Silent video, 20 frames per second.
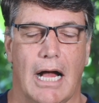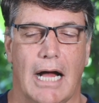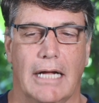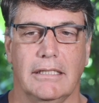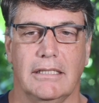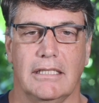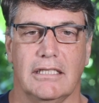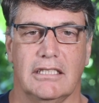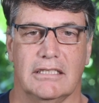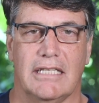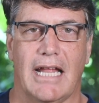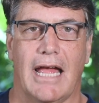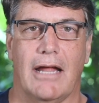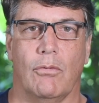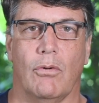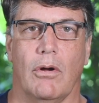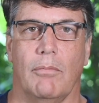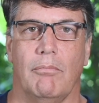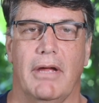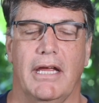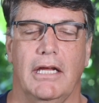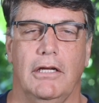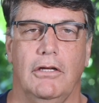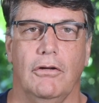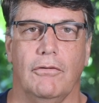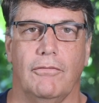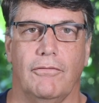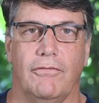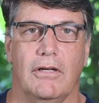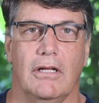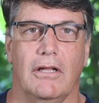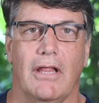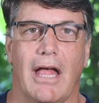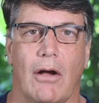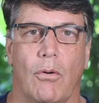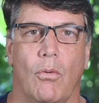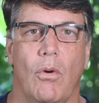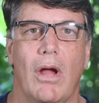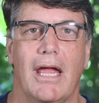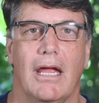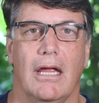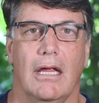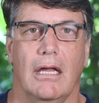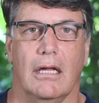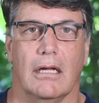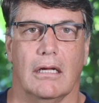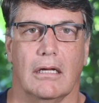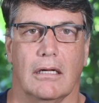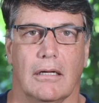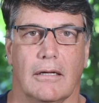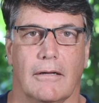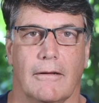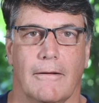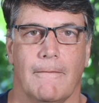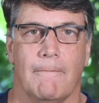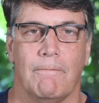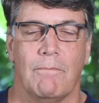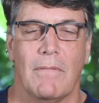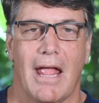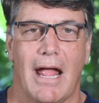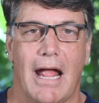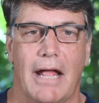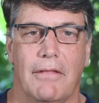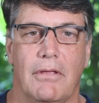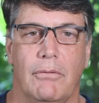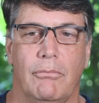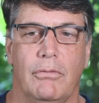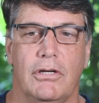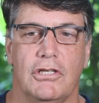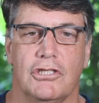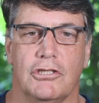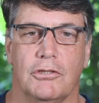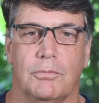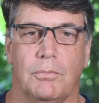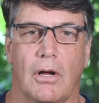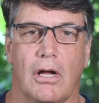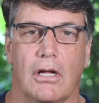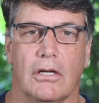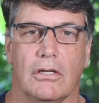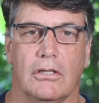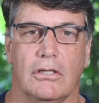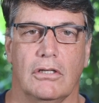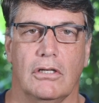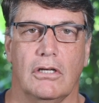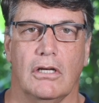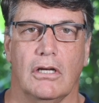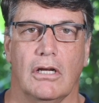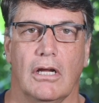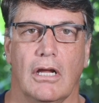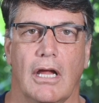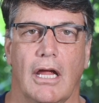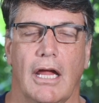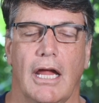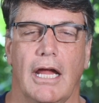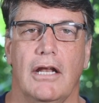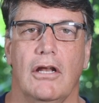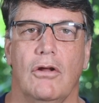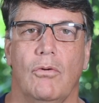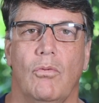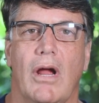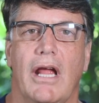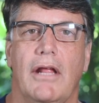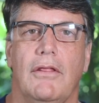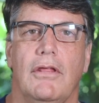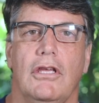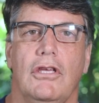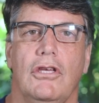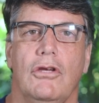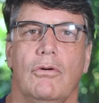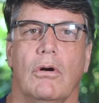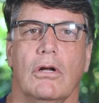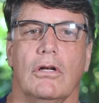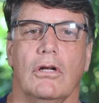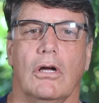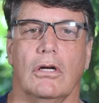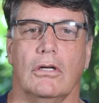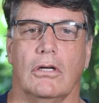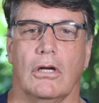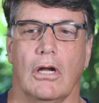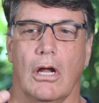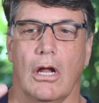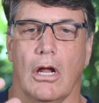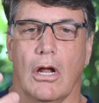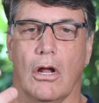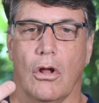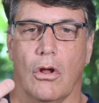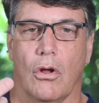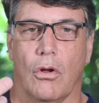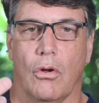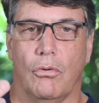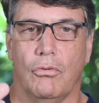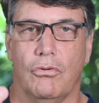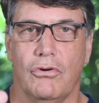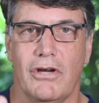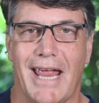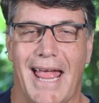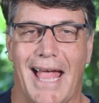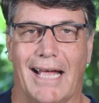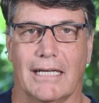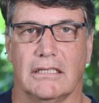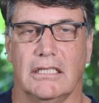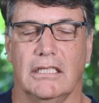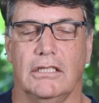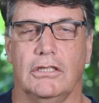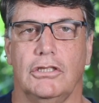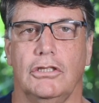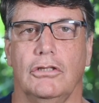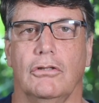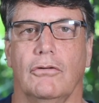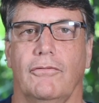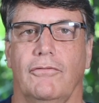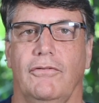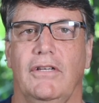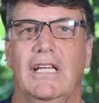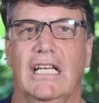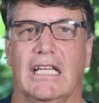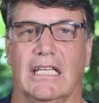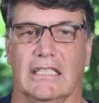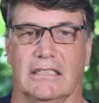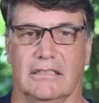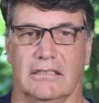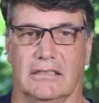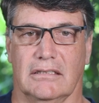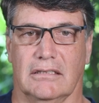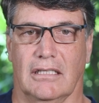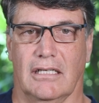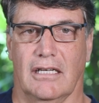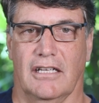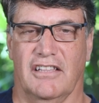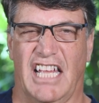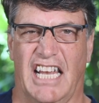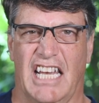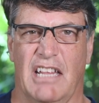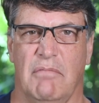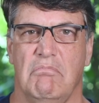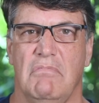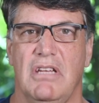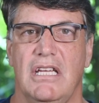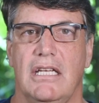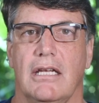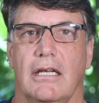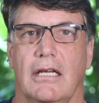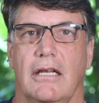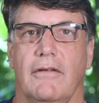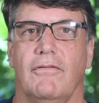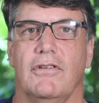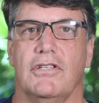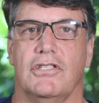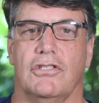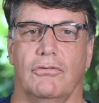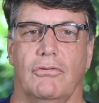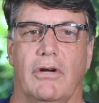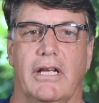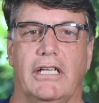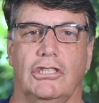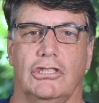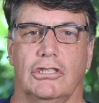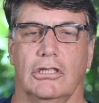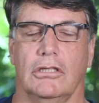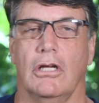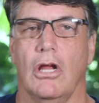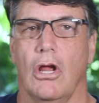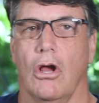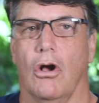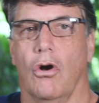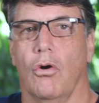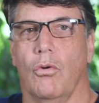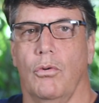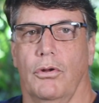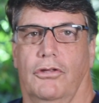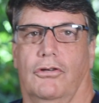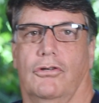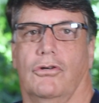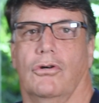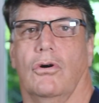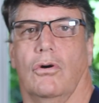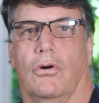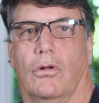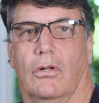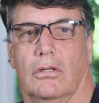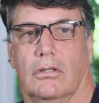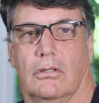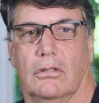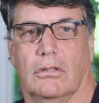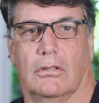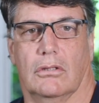understand what made you feel that way, and then respond in a way that you are not reacting to your feelings, that immediate evisceration or withdrawal